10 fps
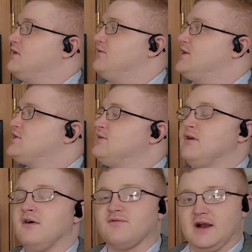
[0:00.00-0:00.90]

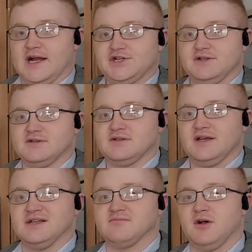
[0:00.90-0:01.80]
division of fractions
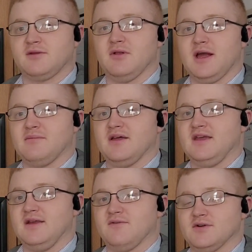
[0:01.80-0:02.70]
is multiplying by
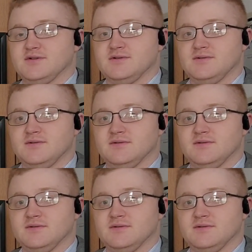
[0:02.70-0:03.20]
the inverse.